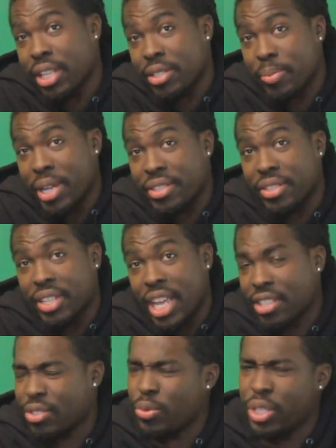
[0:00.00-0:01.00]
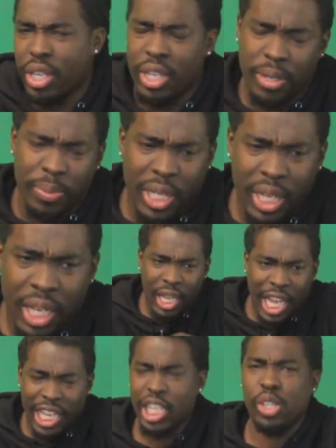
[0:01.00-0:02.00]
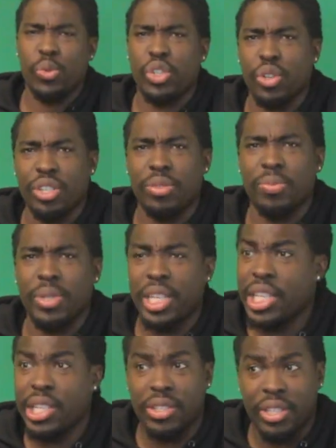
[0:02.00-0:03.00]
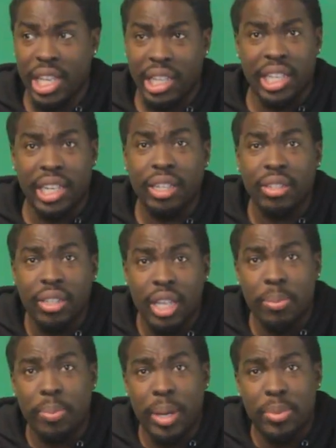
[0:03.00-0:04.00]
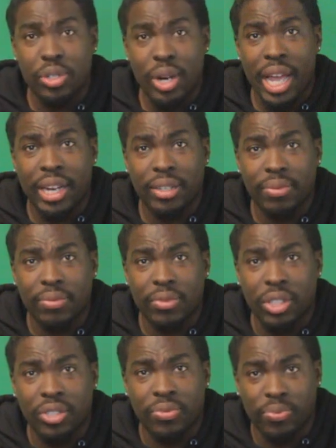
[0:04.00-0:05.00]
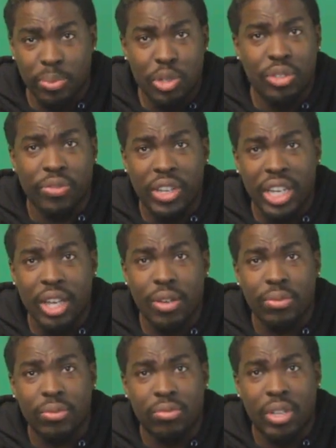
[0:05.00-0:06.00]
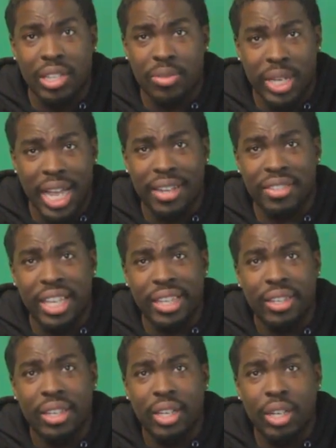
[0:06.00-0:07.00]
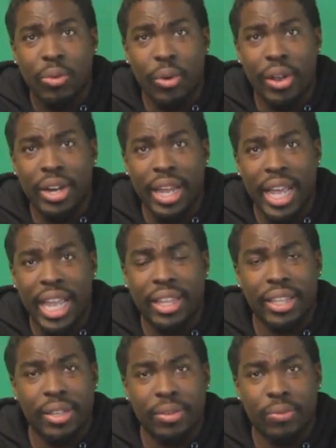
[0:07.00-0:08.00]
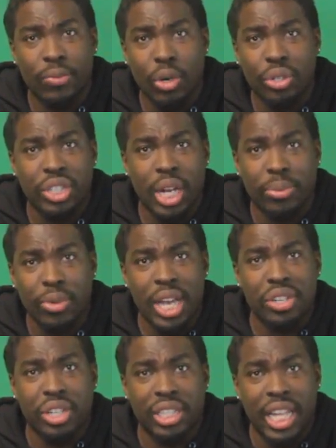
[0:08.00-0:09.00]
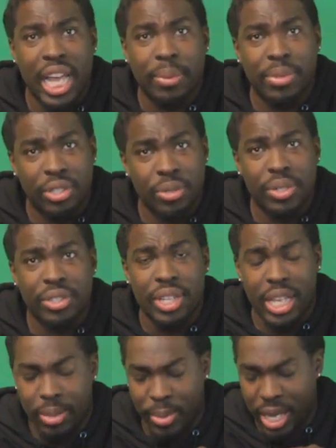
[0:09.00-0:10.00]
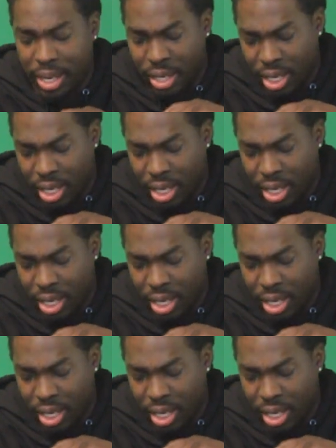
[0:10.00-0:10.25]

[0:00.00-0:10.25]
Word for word: That's amazing. Yes, we. Um, I guess we trust him. He's killing it. Him, BabyTron, good music video. Got some content. Wearing that Alien Workshop Thrasher collab. He's doing his thing, man.